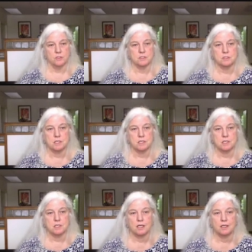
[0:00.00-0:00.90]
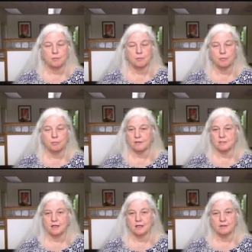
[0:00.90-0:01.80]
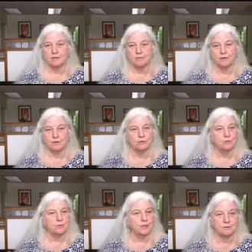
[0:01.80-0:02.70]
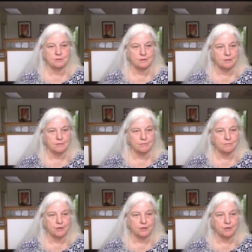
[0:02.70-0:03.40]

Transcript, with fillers: It's not going to bring on a cycle if they're two weeks, you know,